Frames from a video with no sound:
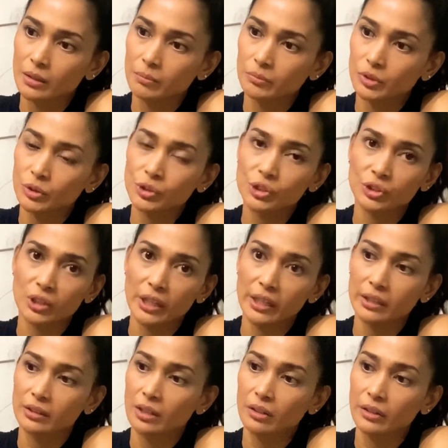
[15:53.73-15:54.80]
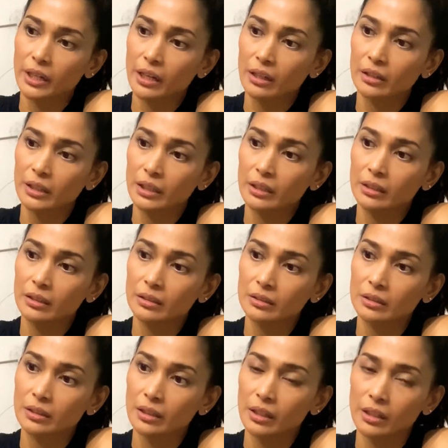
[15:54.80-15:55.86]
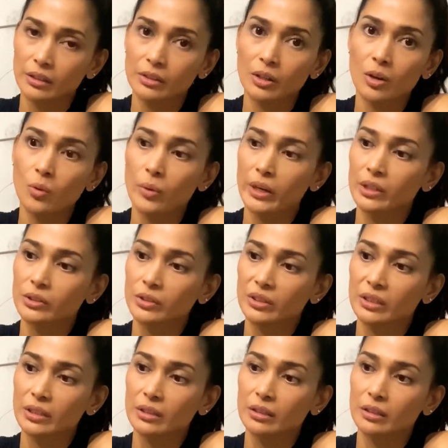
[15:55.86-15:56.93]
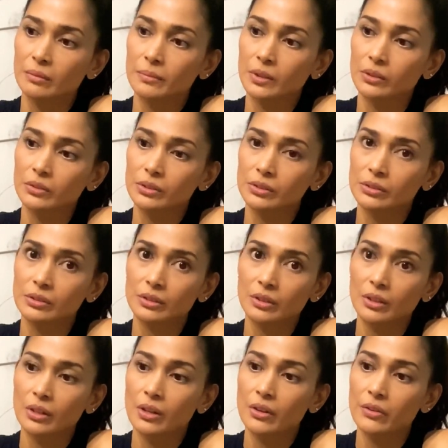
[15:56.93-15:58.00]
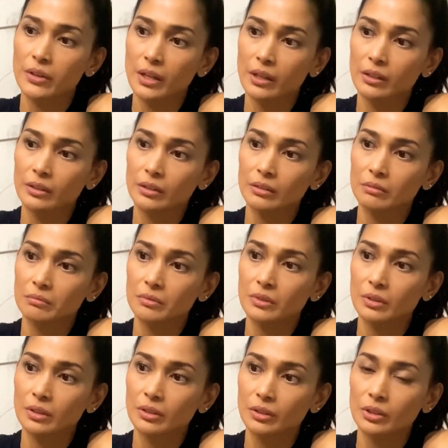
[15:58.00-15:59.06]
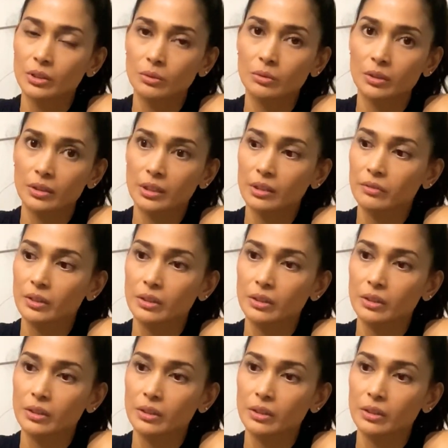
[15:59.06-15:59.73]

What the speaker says: you strike correctly and know where to hit the most, then you will give a